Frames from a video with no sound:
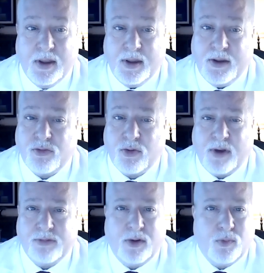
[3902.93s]
These are
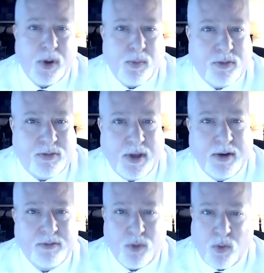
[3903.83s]
gifts that we
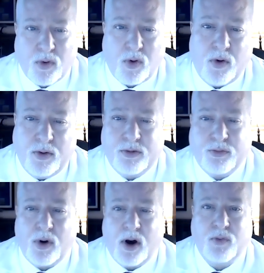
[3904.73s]
received or earned
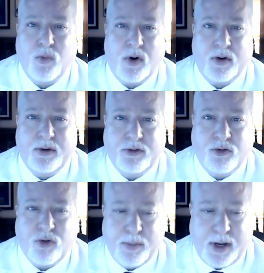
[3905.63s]
through hard work,
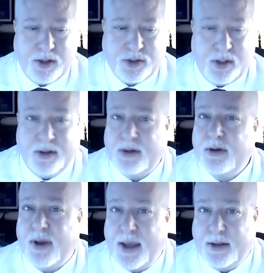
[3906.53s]
determination,
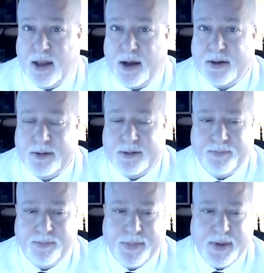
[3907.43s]
and luck.
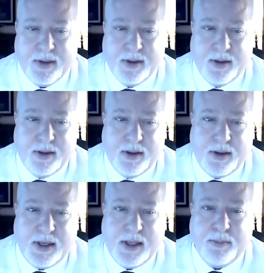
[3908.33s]

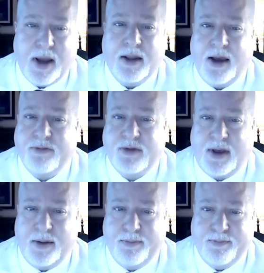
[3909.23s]
In my
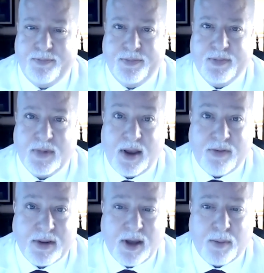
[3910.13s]
lifetime, I've
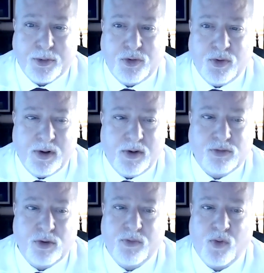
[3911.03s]
had the opportunity to
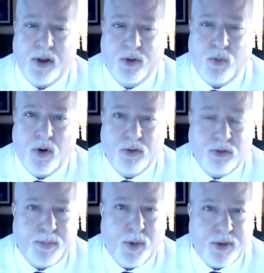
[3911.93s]
serve around the world
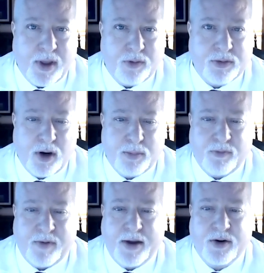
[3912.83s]
as both a healthcare
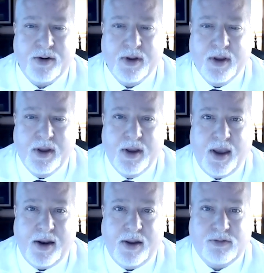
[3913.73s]
provider
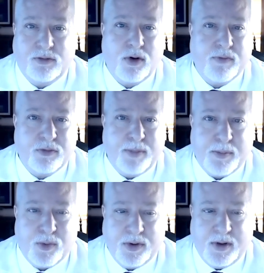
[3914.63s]
and as a service
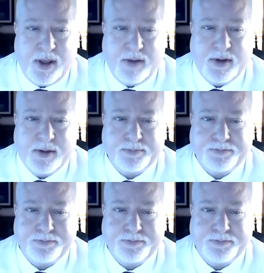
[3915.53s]
member in the Navy.